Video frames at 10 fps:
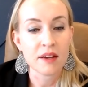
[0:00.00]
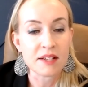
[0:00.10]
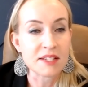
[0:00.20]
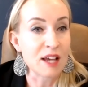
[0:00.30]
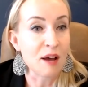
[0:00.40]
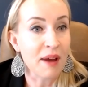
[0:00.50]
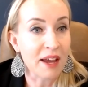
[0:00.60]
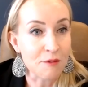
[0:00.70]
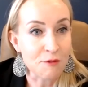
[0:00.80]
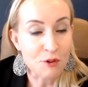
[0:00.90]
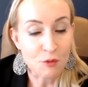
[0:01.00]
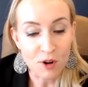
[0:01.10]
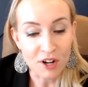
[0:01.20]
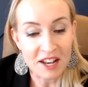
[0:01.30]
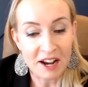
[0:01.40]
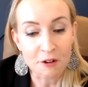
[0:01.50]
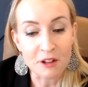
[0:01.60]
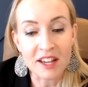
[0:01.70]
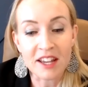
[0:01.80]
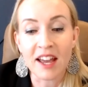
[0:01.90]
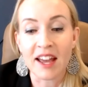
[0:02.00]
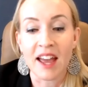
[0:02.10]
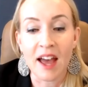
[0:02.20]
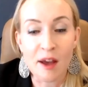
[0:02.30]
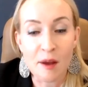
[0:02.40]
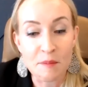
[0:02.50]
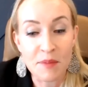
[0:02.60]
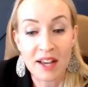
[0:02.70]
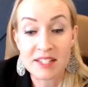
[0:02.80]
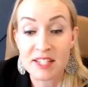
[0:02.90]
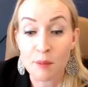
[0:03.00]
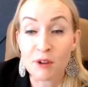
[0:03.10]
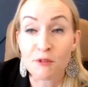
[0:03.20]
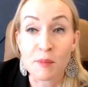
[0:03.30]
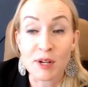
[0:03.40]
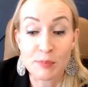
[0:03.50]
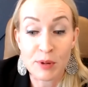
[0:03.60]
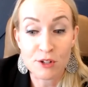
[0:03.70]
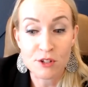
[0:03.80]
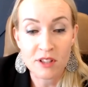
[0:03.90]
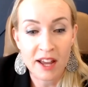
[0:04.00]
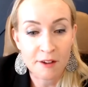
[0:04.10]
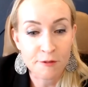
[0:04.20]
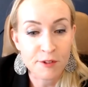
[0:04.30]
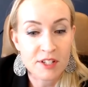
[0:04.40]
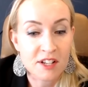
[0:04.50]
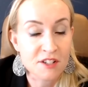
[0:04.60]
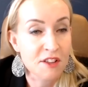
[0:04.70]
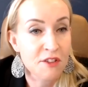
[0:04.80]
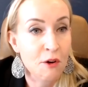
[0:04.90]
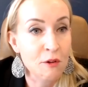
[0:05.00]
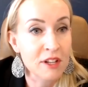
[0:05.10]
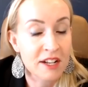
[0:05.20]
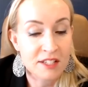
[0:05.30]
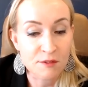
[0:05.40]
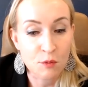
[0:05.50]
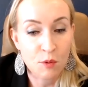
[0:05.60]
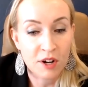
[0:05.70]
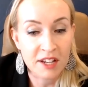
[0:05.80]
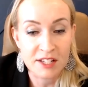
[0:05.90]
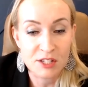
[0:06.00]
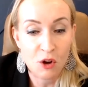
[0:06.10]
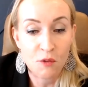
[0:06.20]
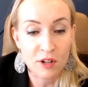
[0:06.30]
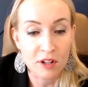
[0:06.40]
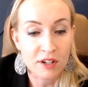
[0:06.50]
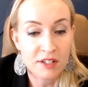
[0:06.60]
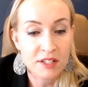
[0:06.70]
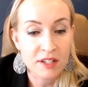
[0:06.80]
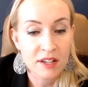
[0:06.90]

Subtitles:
Some might view work narrowly as separate from our spiritual life, such that the holiness of the work is overlooked.